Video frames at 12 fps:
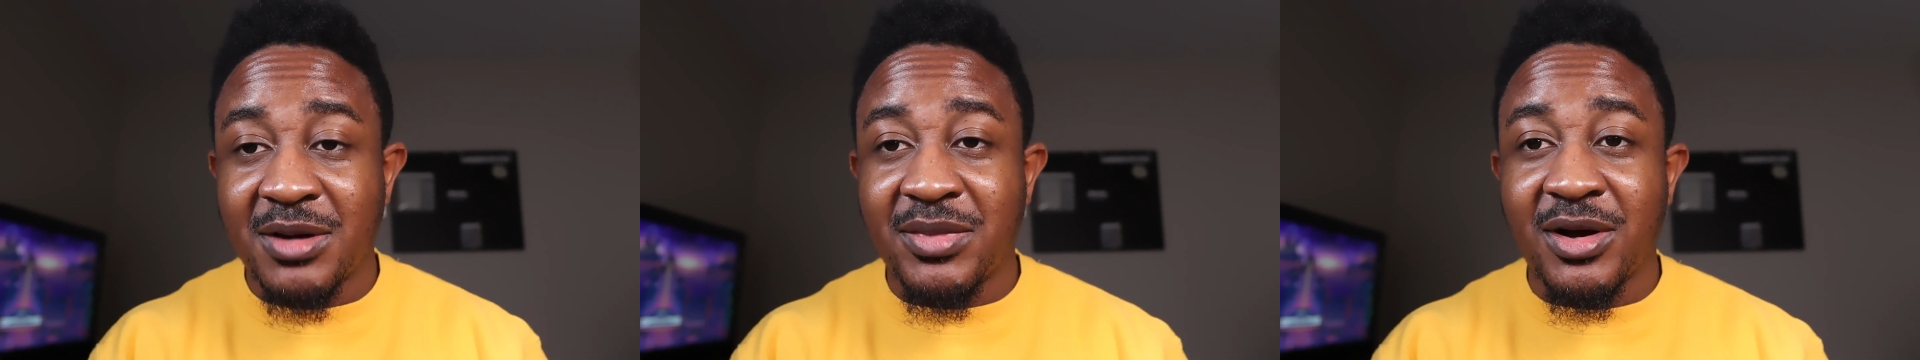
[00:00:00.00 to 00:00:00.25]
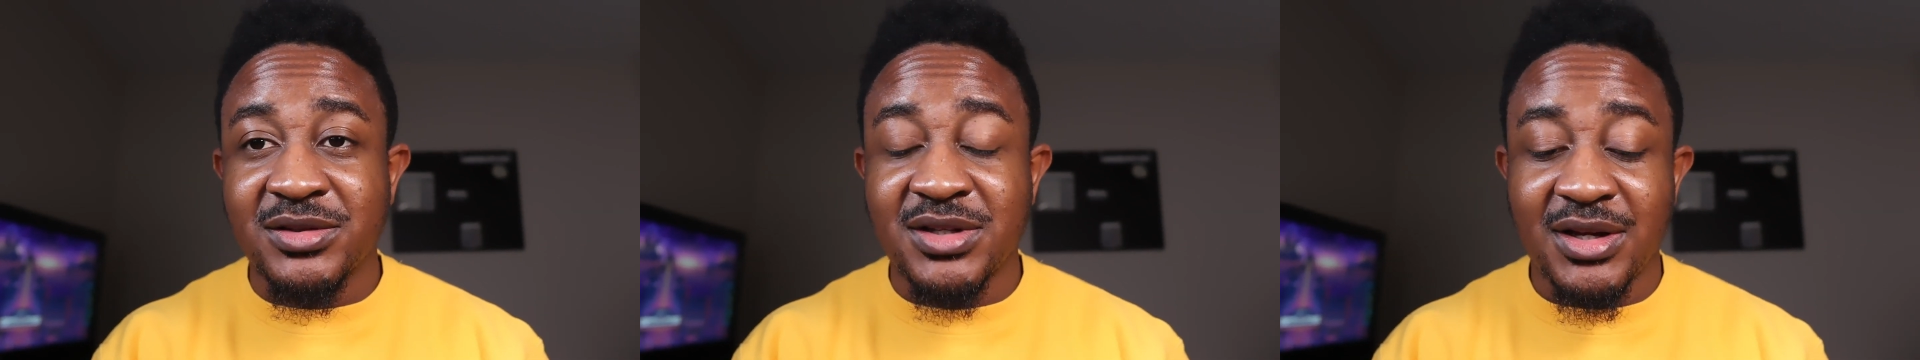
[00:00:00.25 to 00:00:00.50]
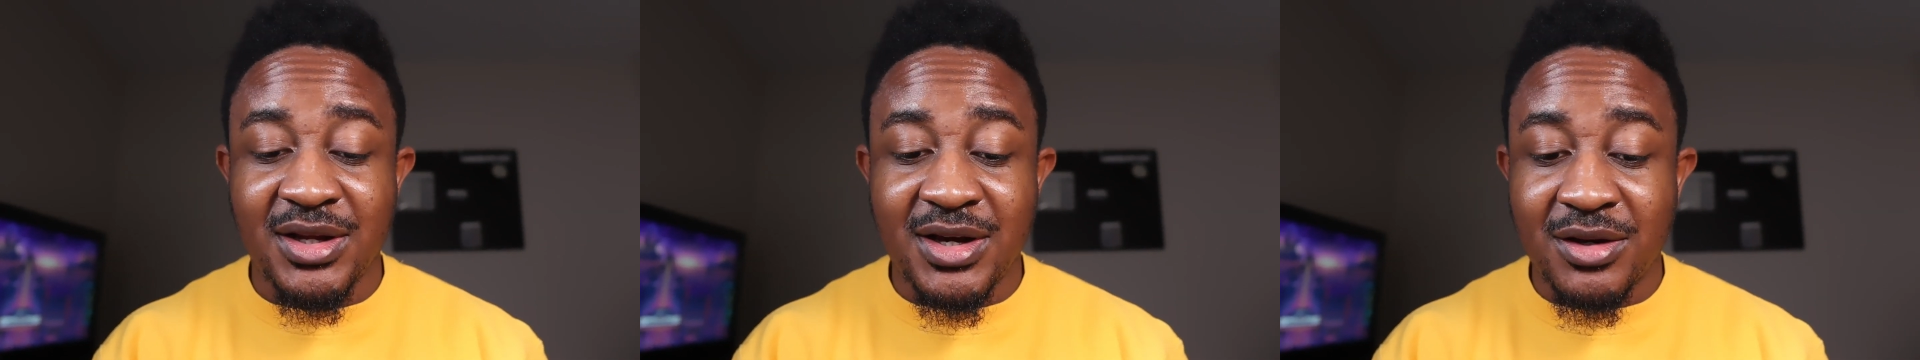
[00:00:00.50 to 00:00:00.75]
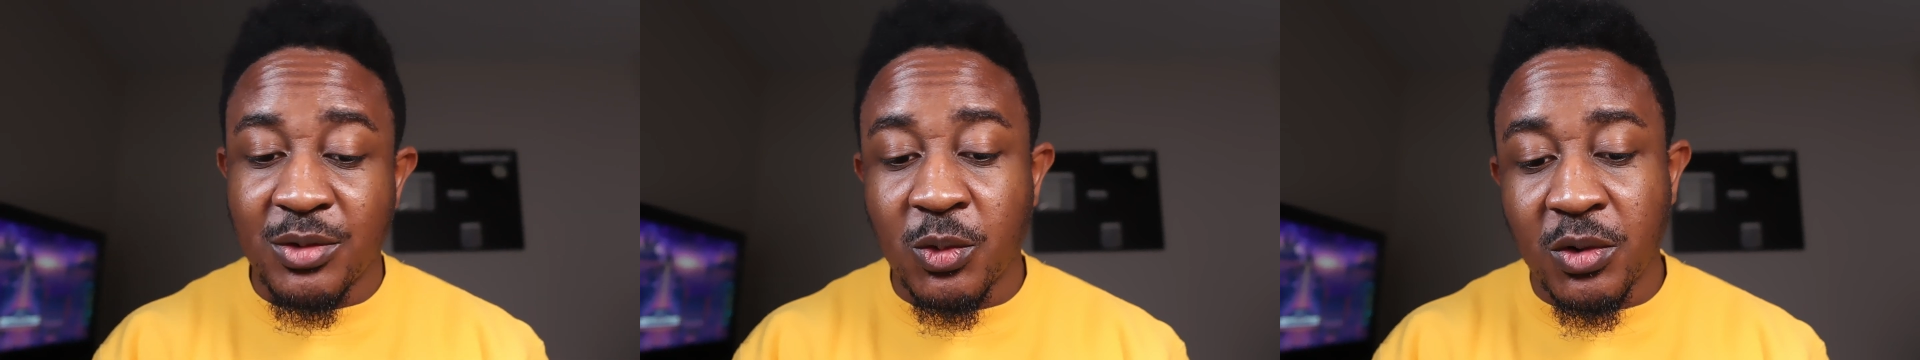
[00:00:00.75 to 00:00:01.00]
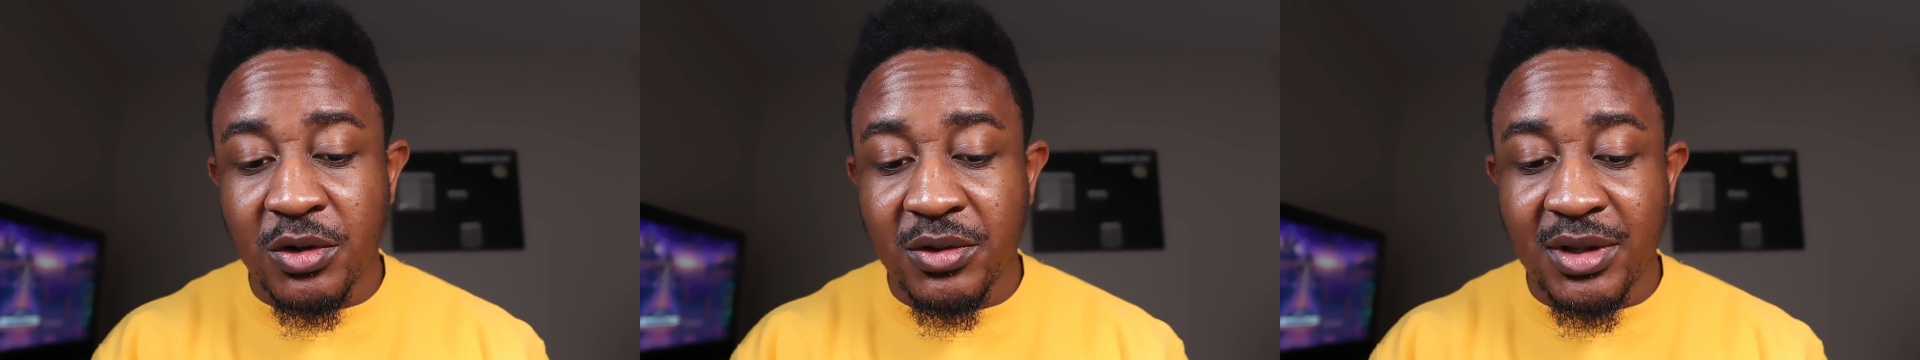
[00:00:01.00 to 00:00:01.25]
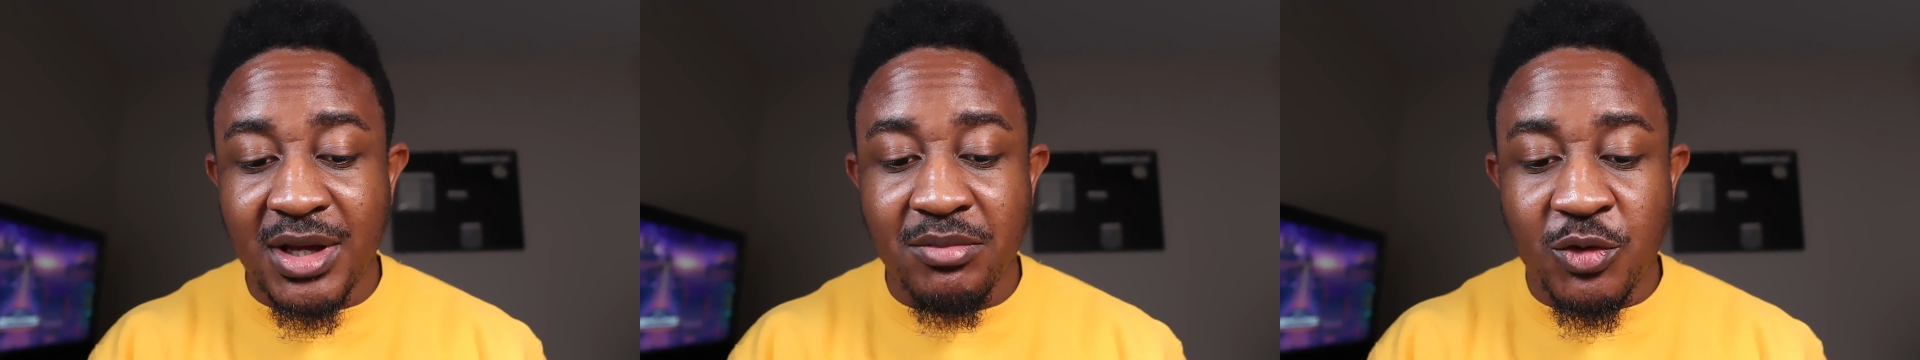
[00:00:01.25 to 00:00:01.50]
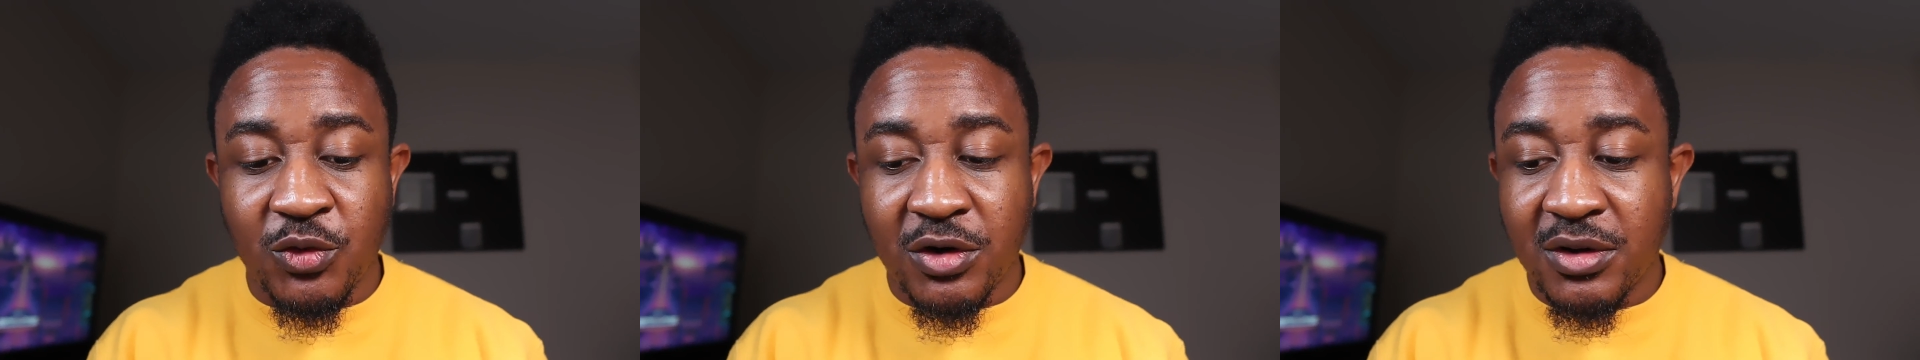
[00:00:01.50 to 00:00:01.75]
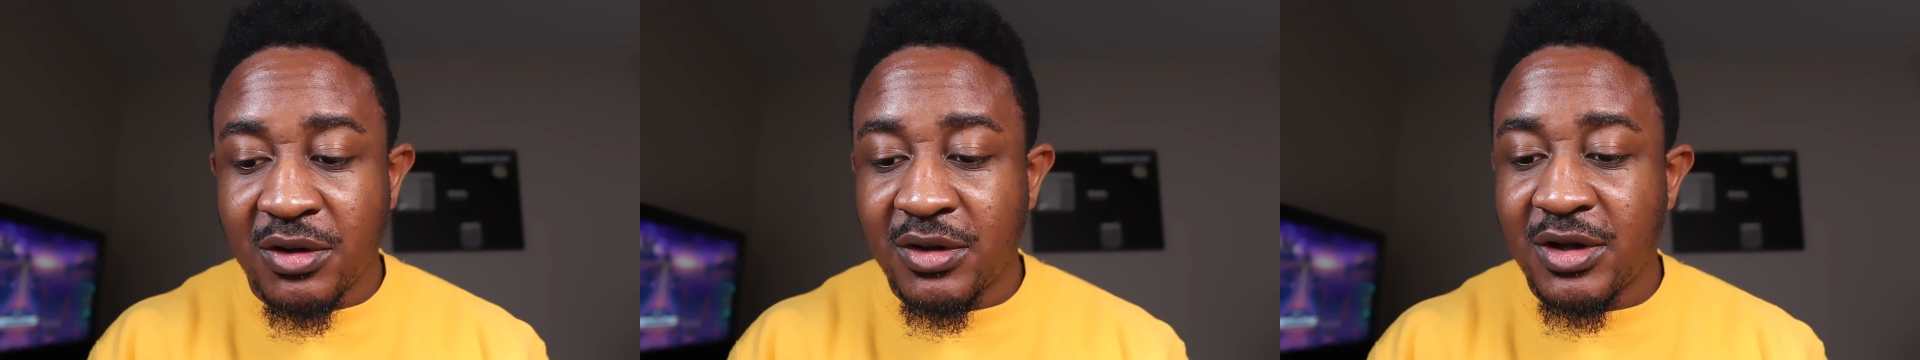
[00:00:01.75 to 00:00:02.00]
about any kind of war, don't get me
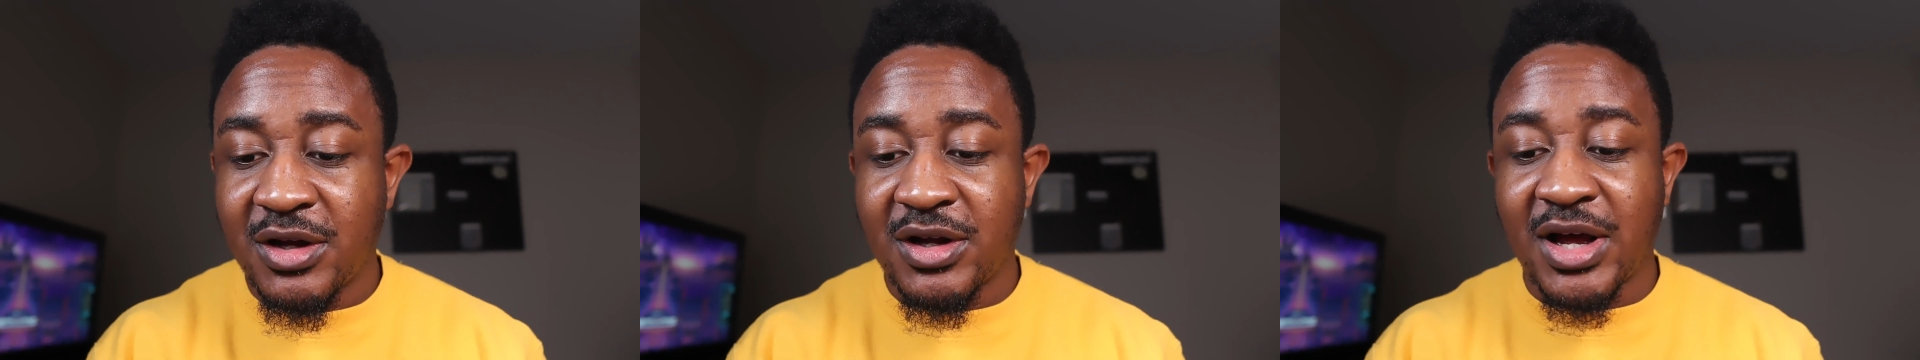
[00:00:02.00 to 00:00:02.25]
wrong.